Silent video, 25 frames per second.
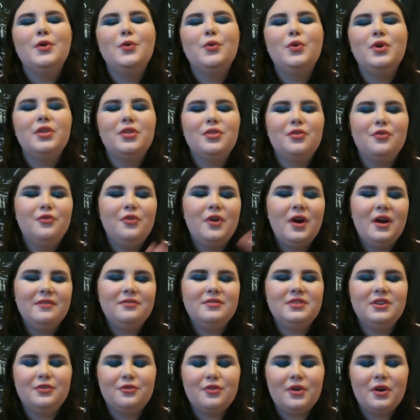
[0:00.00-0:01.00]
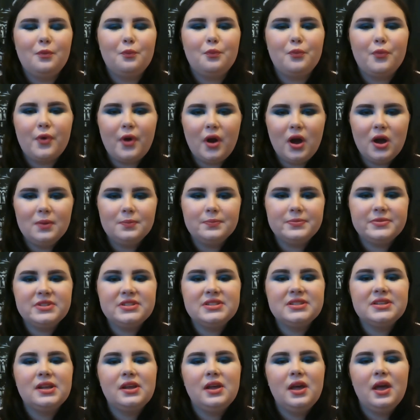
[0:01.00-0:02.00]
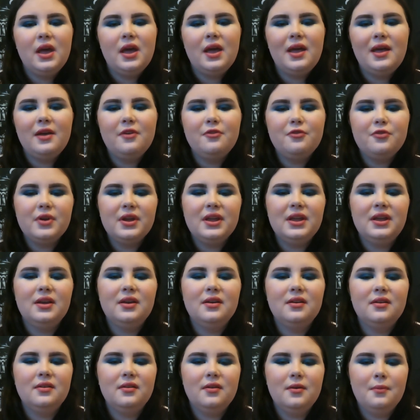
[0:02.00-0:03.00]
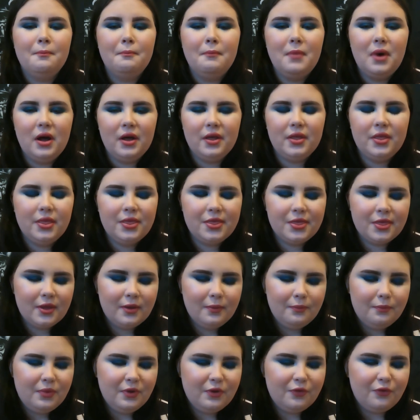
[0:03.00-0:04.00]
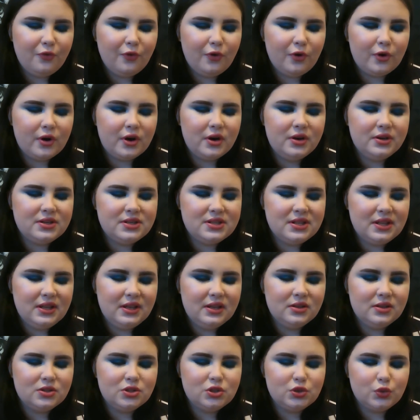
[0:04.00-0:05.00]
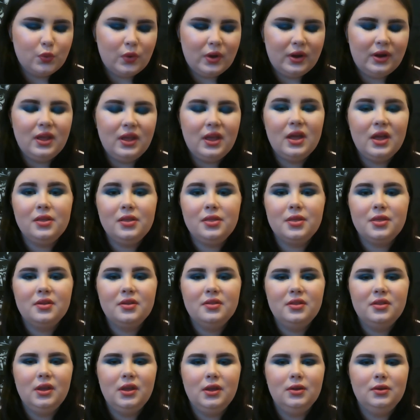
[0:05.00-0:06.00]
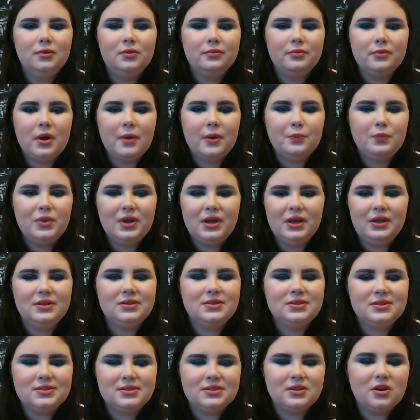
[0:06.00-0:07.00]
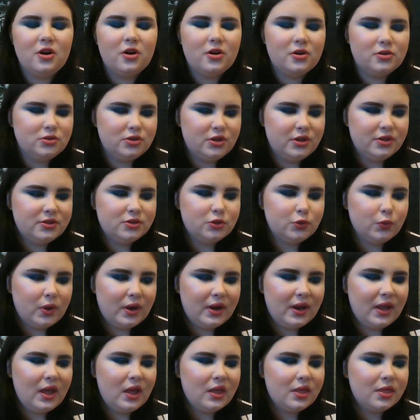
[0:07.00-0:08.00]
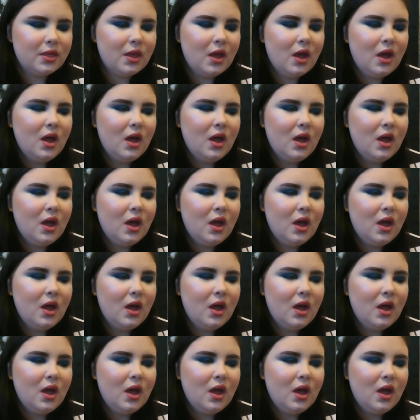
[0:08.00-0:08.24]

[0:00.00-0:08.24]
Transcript: with 5 different prompts every month before the 20th. The updates are on the 20th.